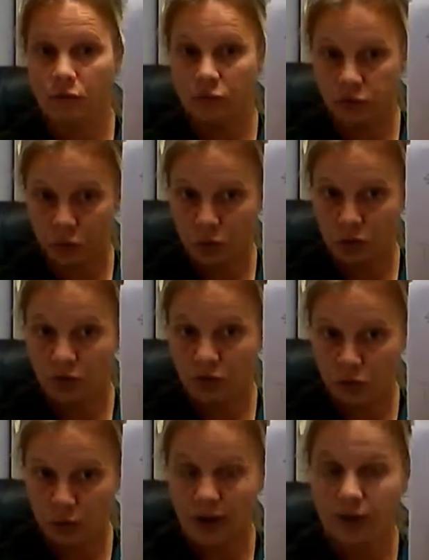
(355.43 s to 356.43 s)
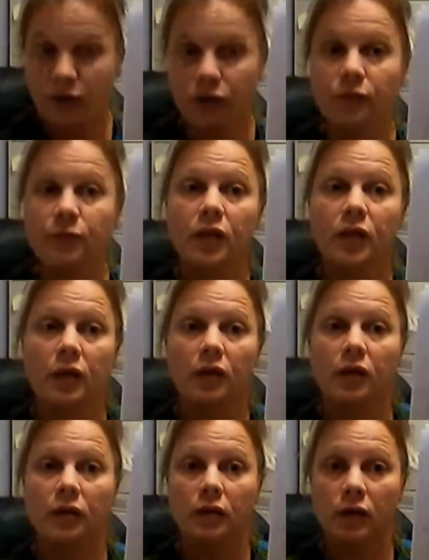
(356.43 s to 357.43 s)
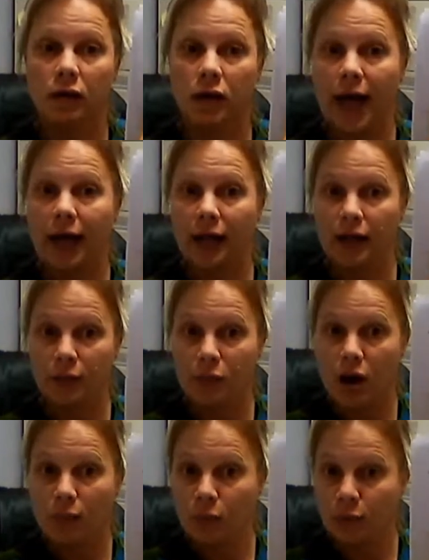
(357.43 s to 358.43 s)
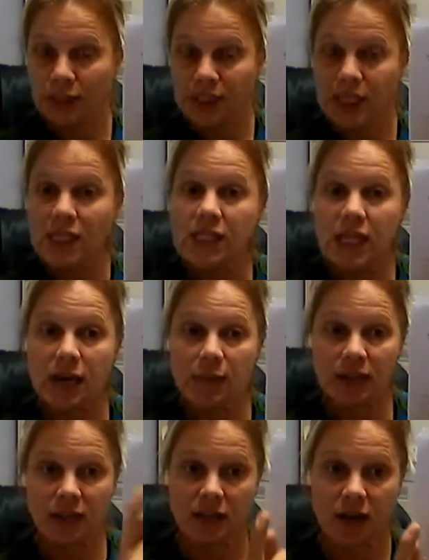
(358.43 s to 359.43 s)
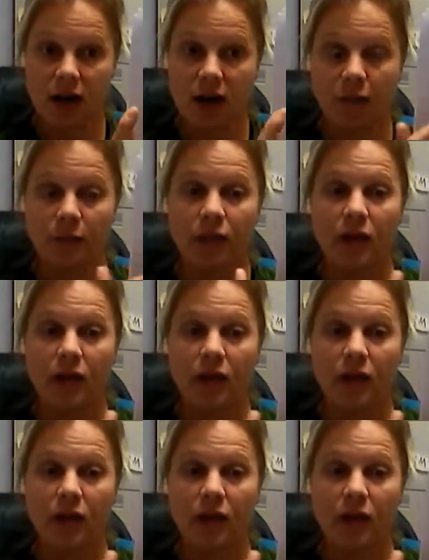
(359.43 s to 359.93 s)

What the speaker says: Florida's director, Alan Abramowitz, his name at the top.